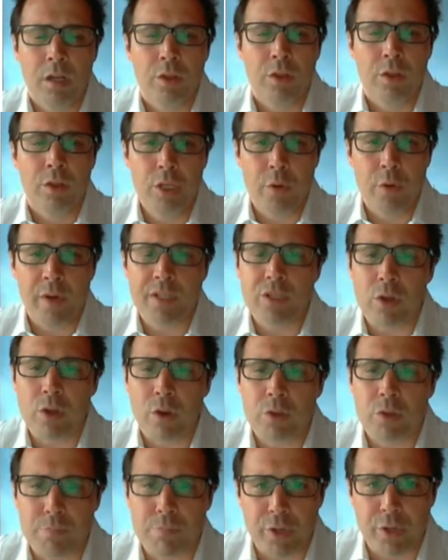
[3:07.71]
The US
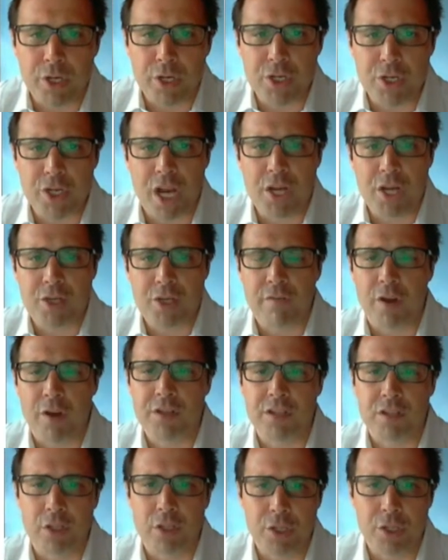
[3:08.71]
dollar's appreciation
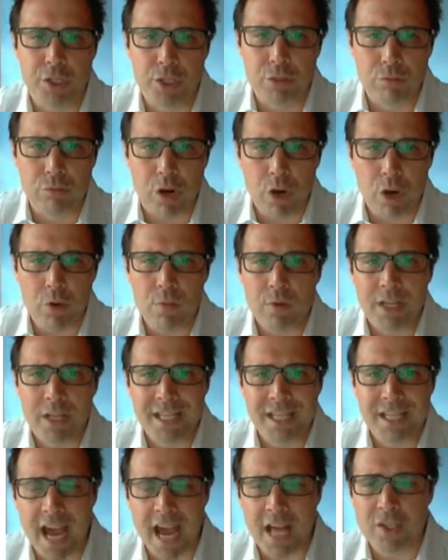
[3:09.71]
versus the euro,
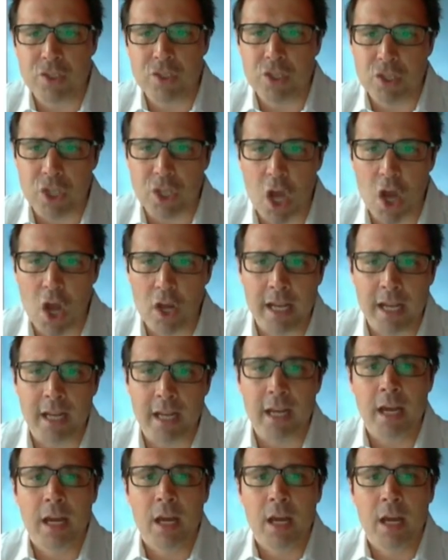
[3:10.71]
yen,
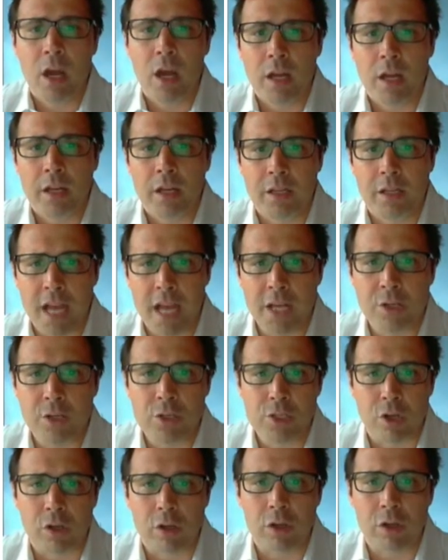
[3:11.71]
sterling,
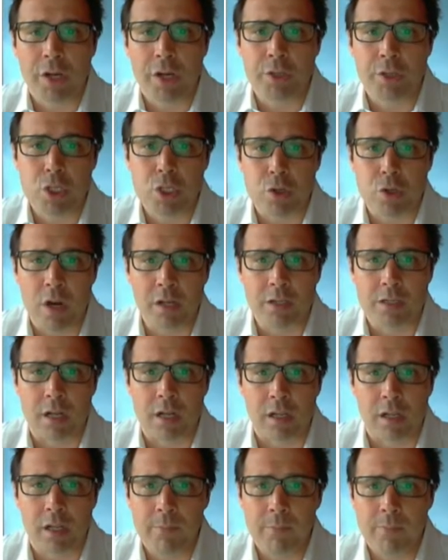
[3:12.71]
Canadian dollar and Australian
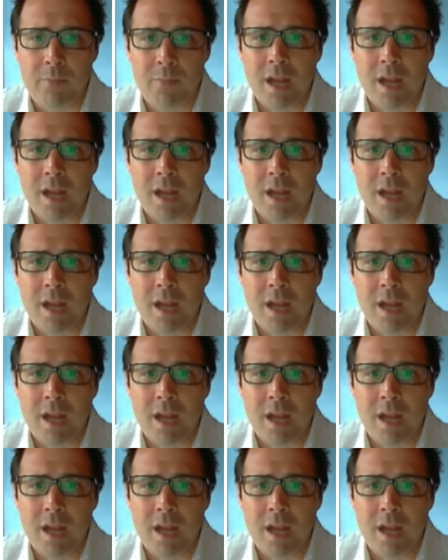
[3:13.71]
dollar